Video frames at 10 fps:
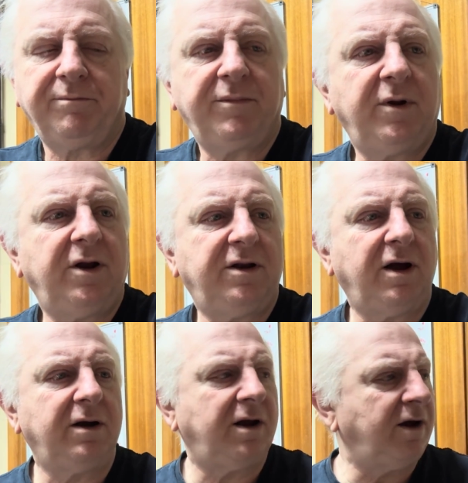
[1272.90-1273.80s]
but I
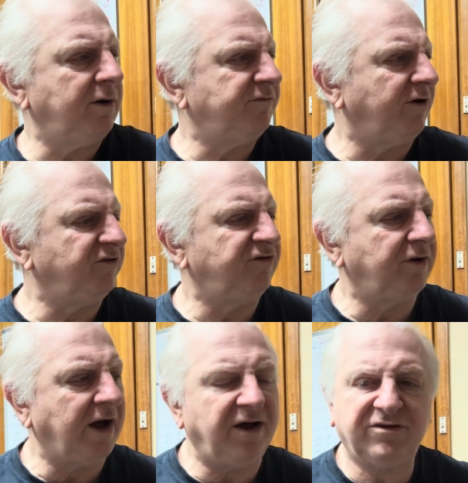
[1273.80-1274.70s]
don't know if I should
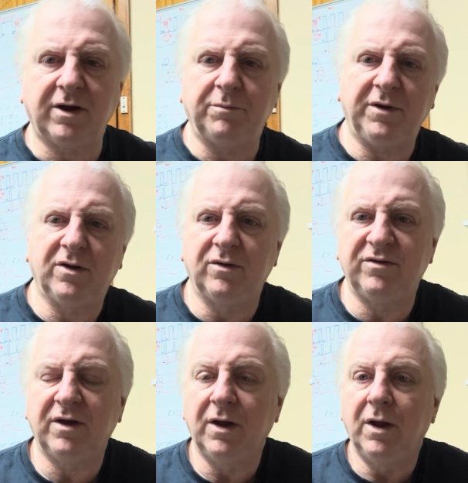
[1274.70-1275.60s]
ask it because